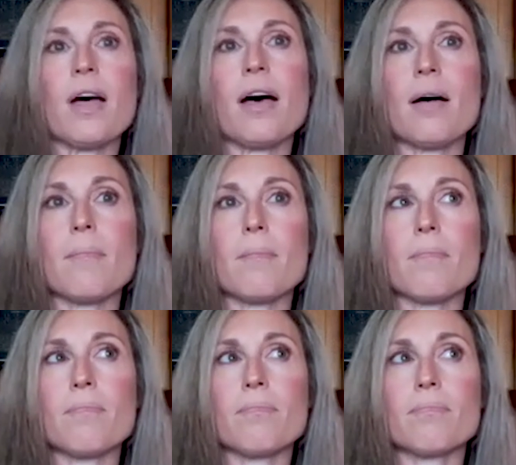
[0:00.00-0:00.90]

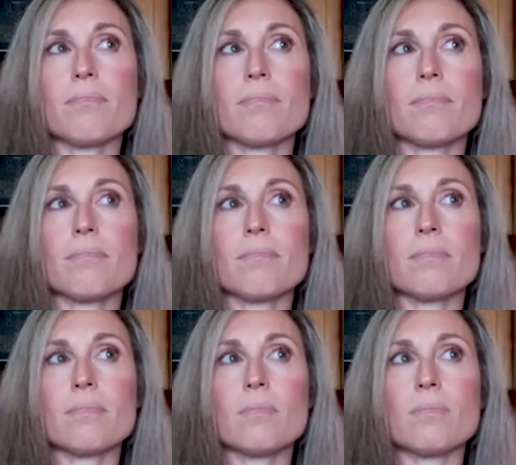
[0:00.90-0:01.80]

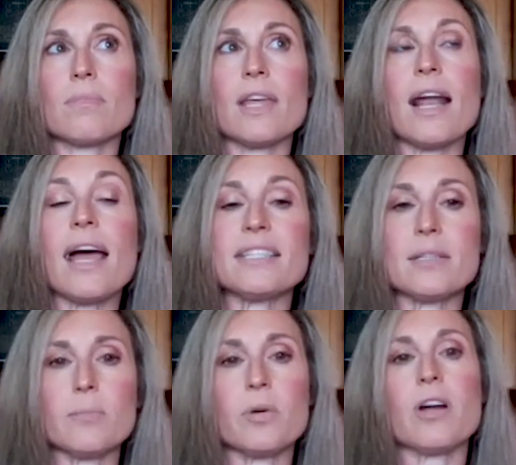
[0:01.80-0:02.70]
that I
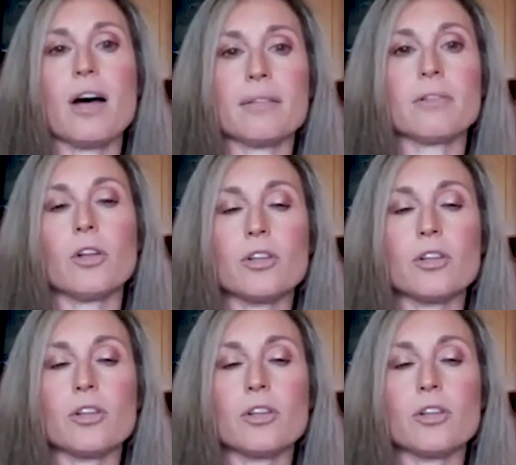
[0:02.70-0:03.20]
didn't put on,